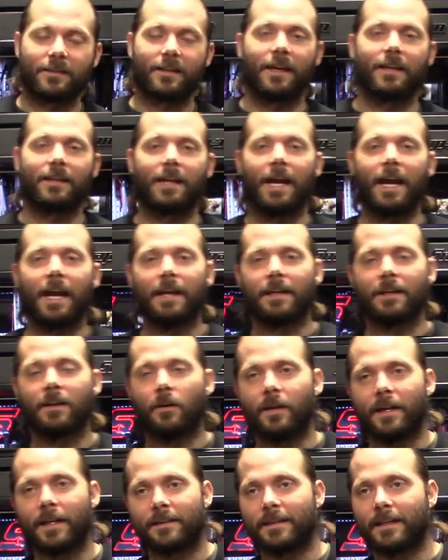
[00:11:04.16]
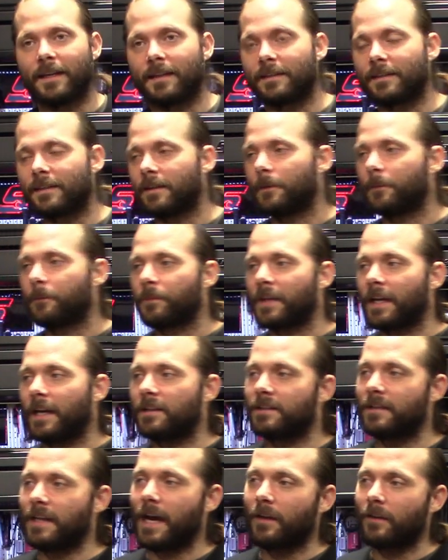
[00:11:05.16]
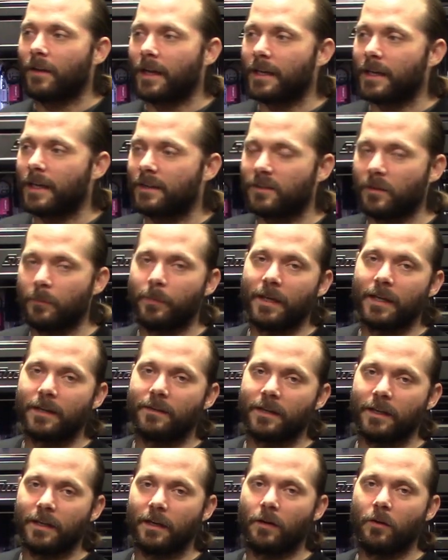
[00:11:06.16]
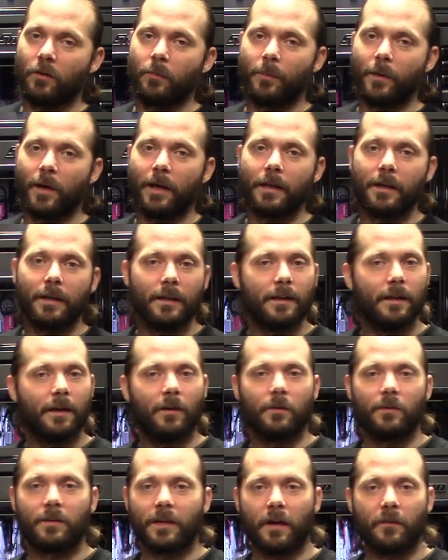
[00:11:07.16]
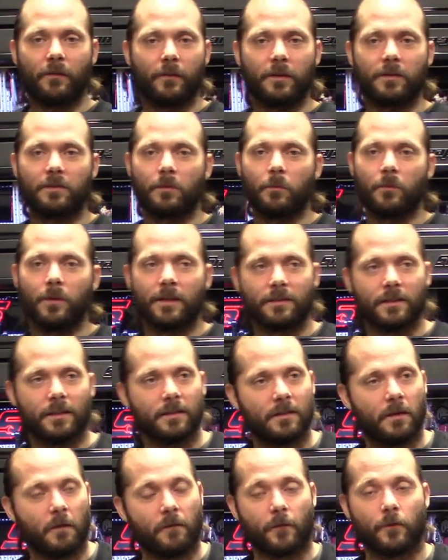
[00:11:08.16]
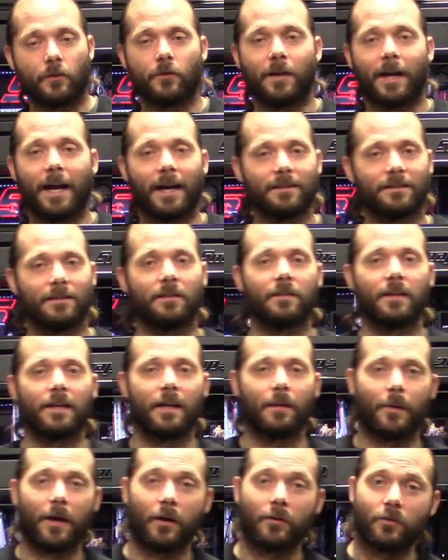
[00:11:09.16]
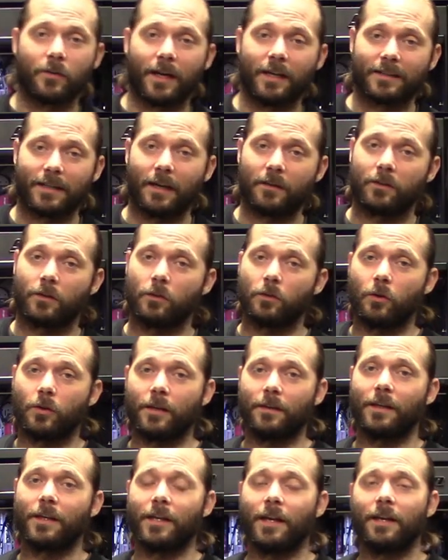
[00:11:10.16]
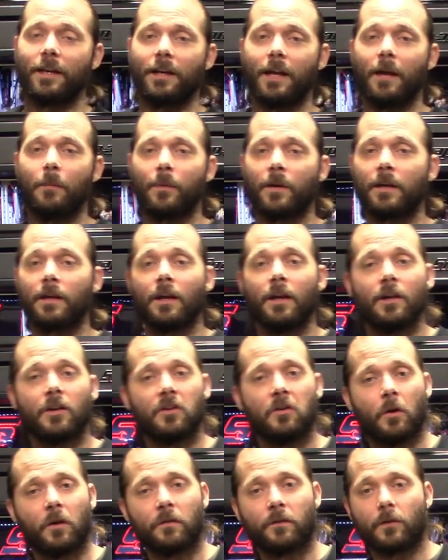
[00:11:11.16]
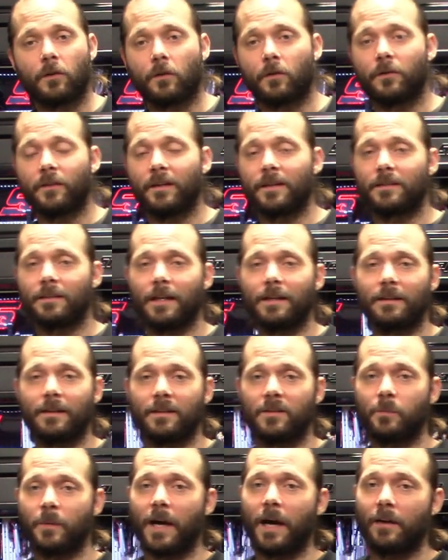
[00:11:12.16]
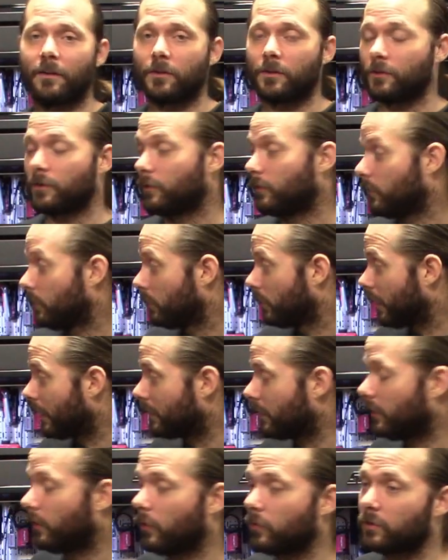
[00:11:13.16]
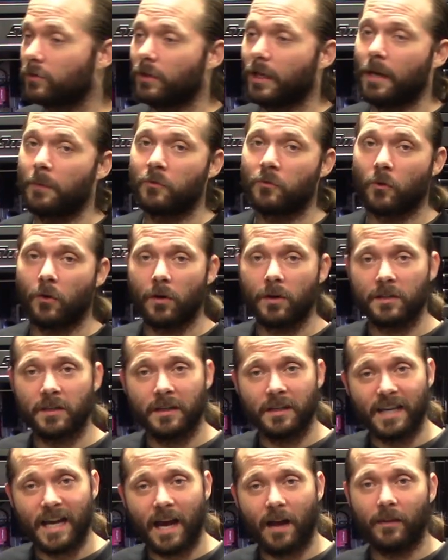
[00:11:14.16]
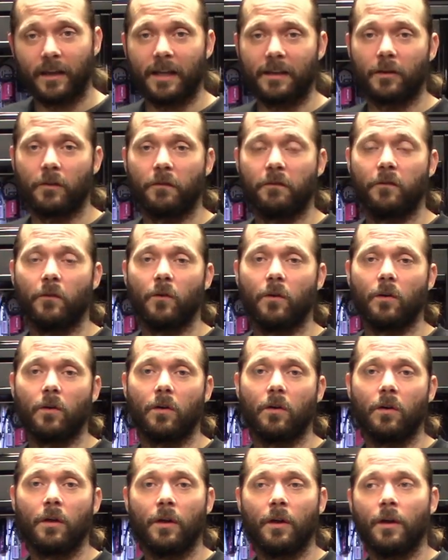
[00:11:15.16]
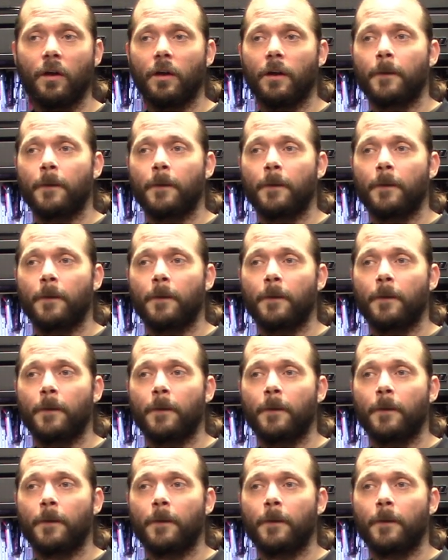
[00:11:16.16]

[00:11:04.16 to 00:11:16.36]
like that, you know, it's not like it's a big deal, but, you know, definitely some reasons for you guys to think about, you guys out there looking to get an Epic. You know, if little things like this bothers you, like the no slam drawers, now that they're full,